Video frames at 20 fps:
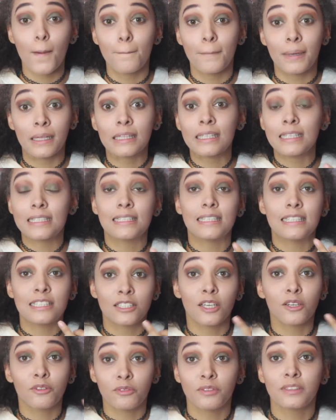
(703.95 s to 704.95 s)
But this is
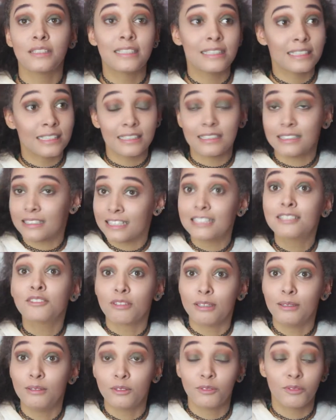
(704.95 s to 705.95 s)
so, this is, this
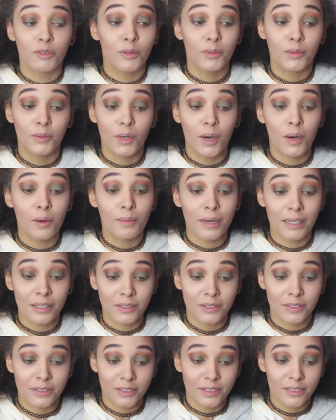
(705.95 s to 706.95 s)
screams full, oh my
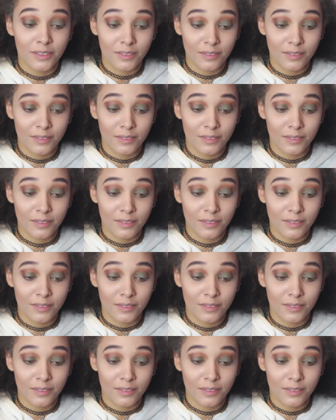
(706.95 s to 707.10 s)
god.